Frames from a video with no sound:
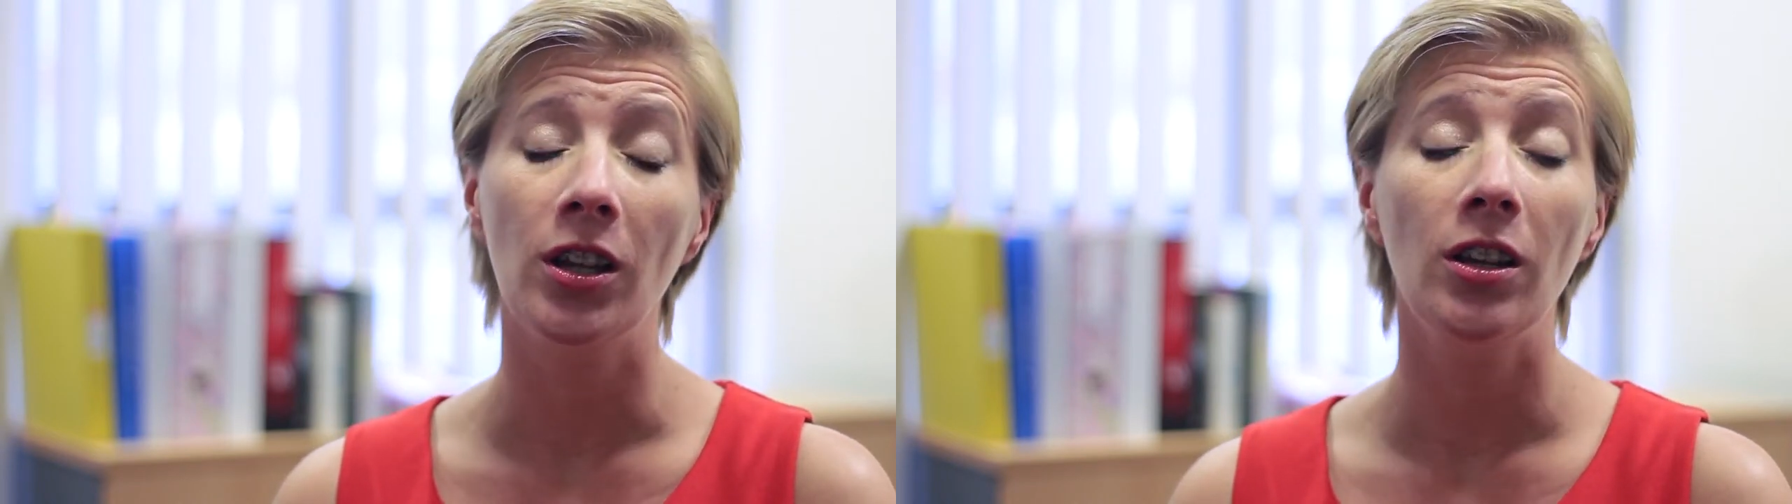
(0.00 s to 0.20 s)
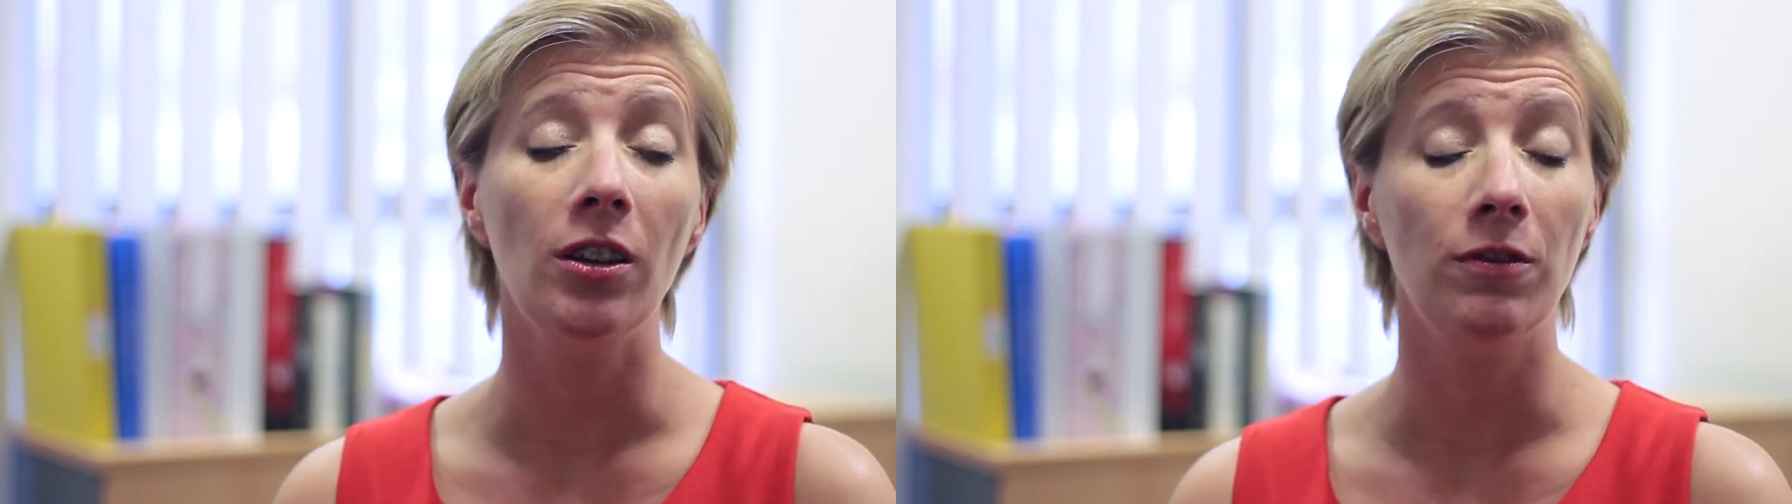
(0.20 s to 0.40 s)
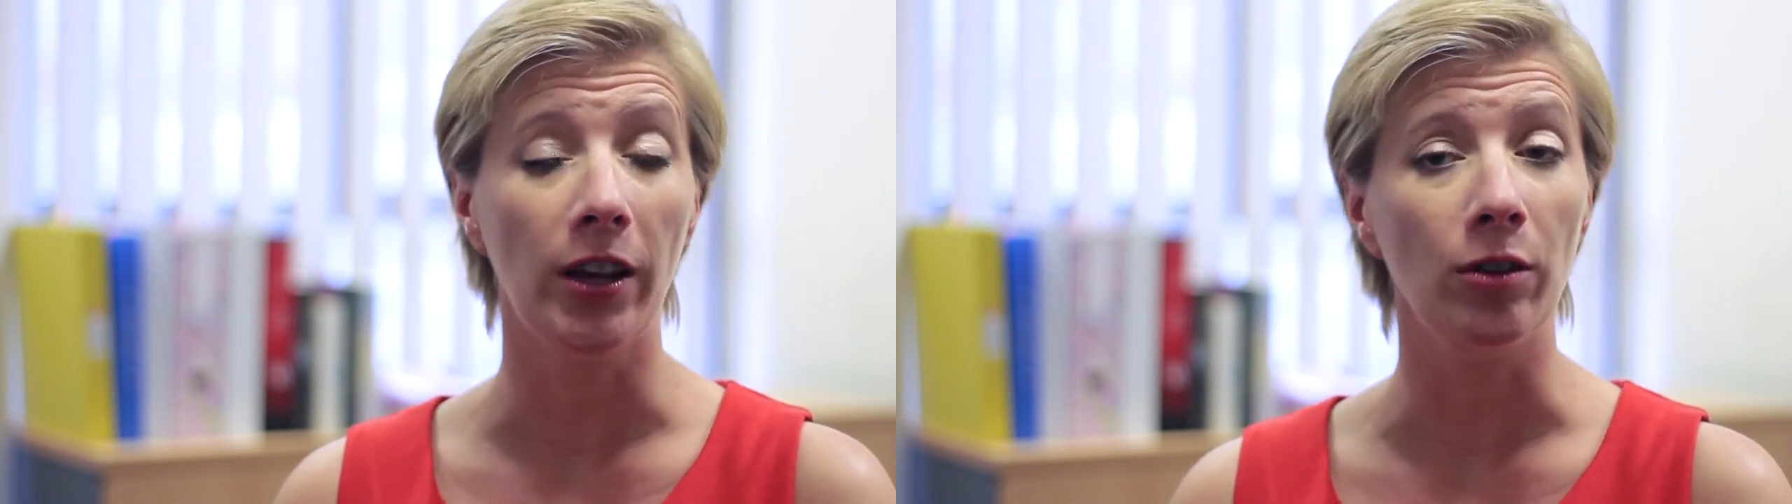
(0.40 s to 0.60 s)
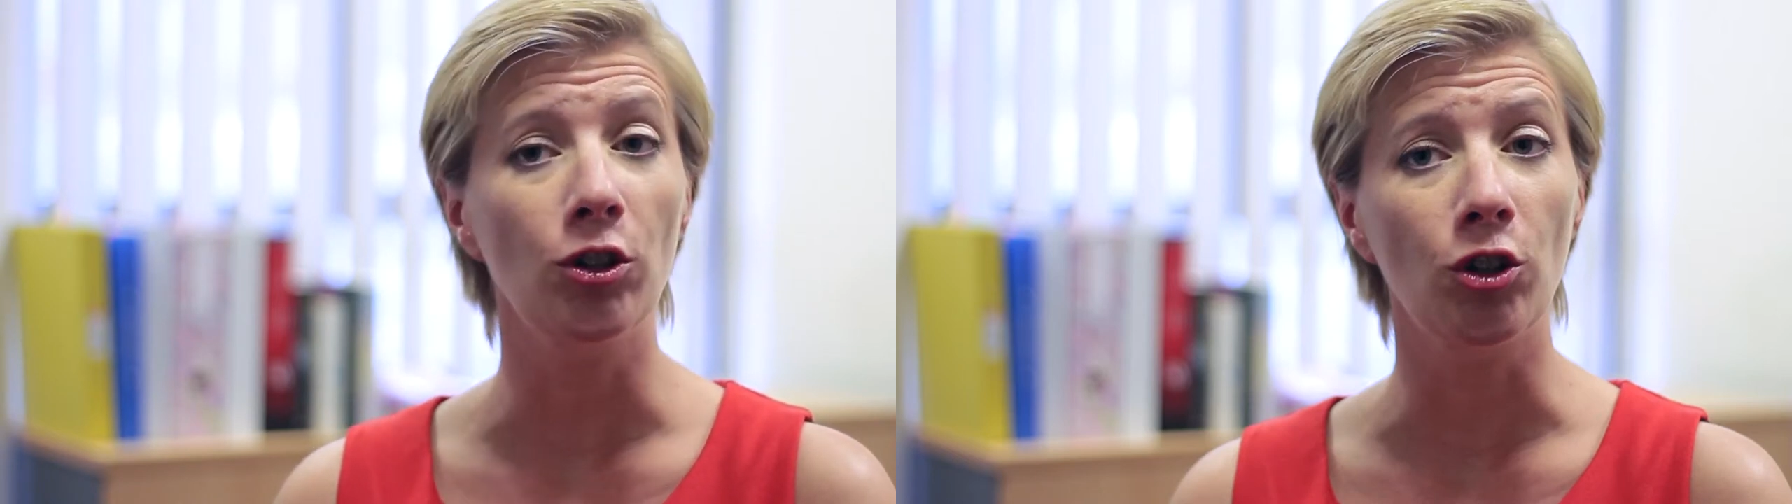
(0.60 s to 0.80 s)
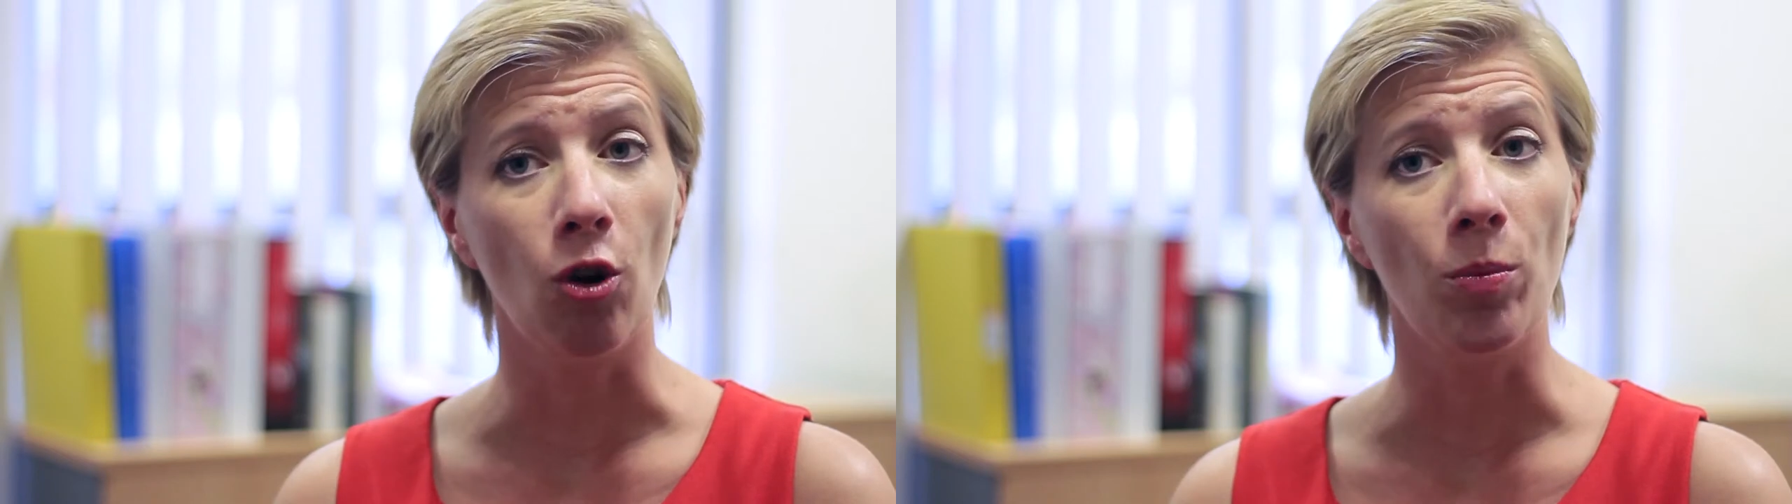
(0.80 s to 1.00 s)
have found a
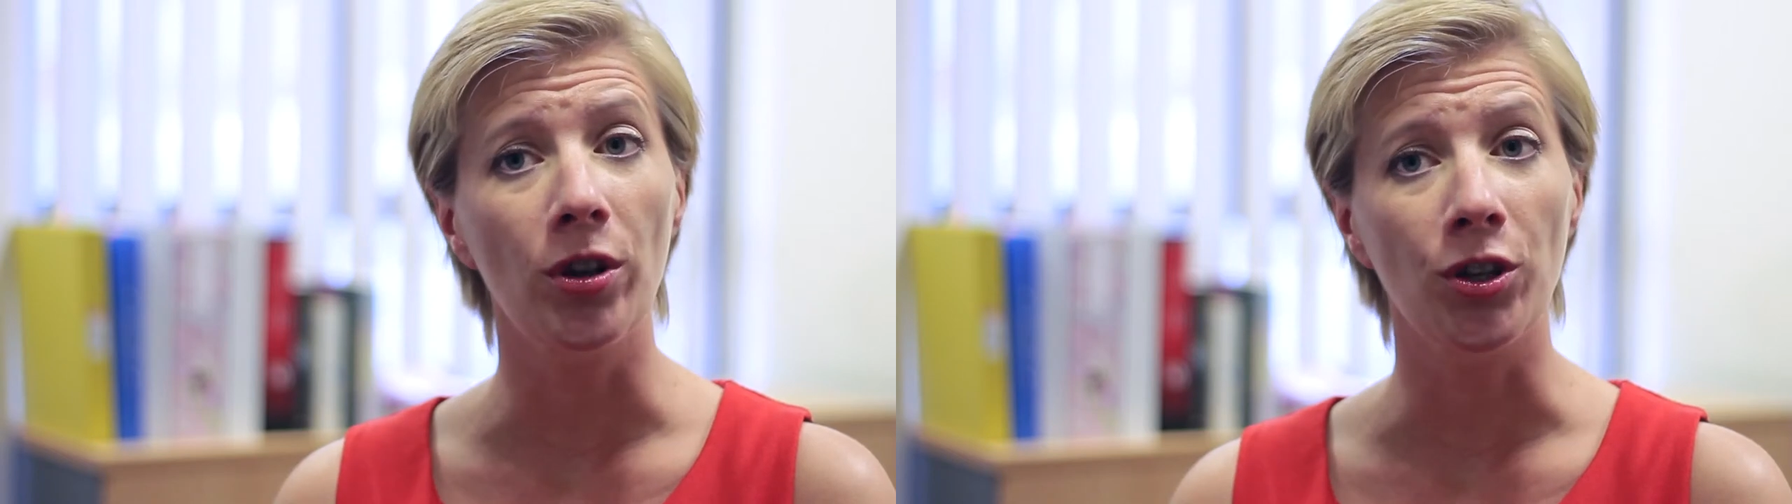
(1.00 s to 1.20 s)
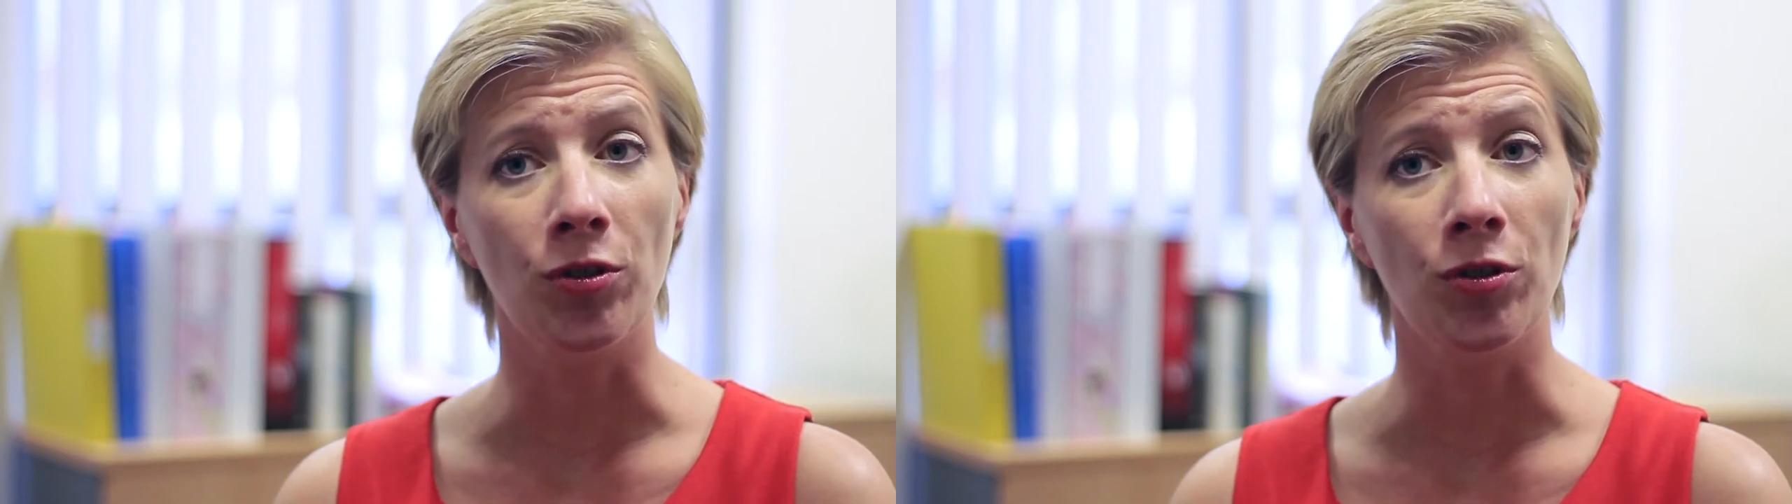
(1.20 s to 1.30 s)
job as a